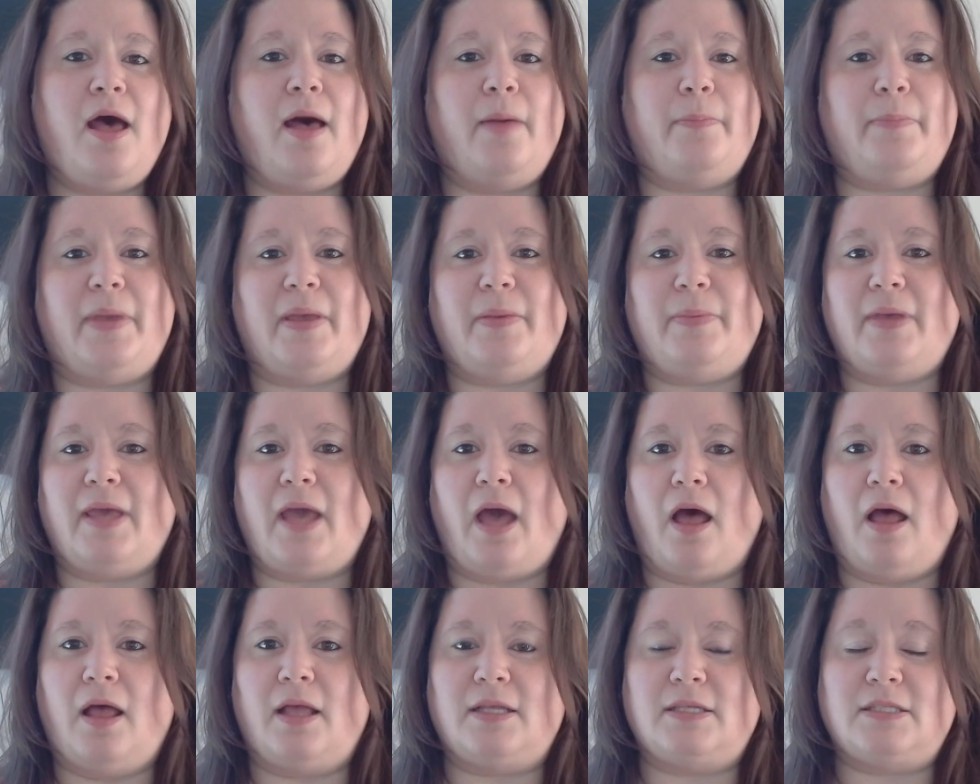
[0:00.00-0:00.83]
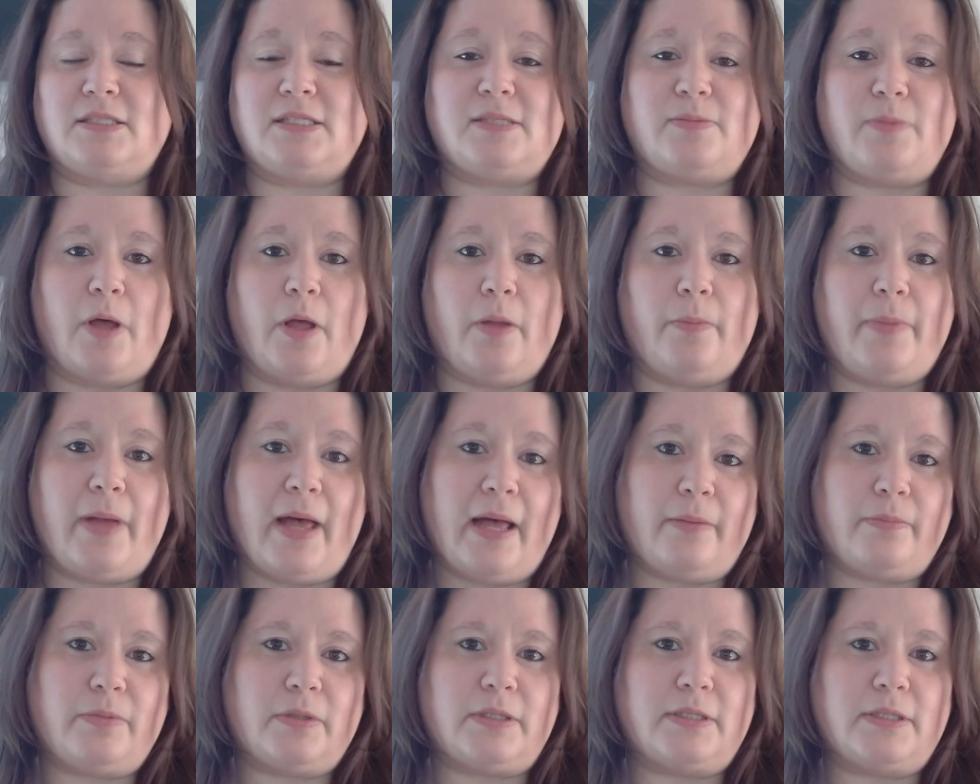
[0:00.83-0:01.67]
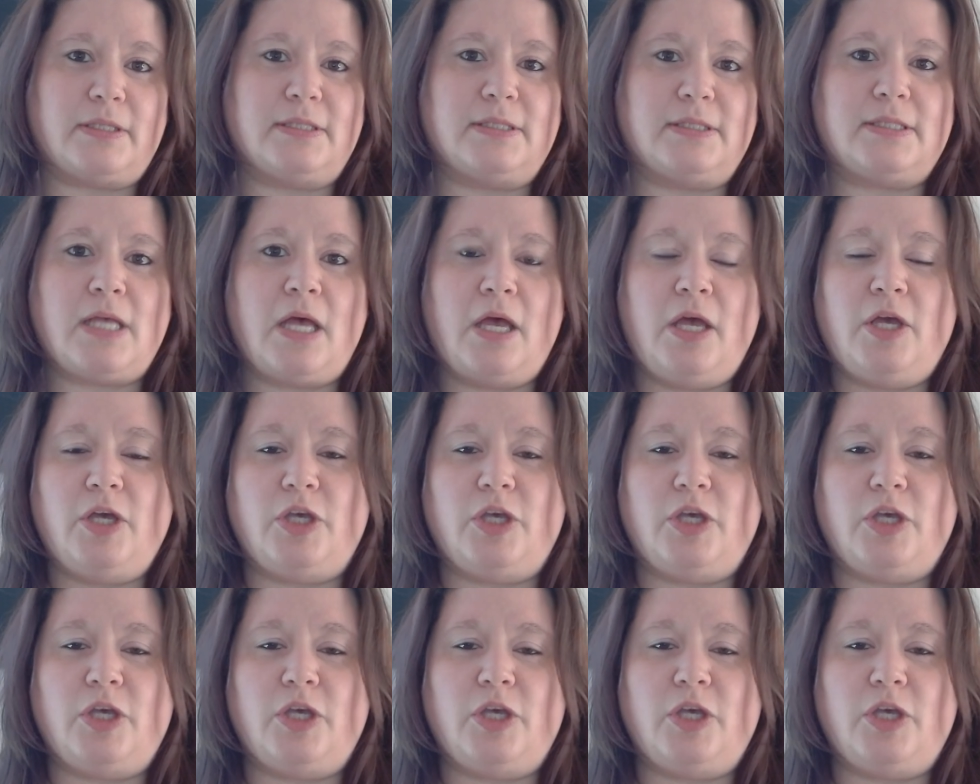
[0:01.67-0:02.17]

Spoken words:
maybe on small pebbles.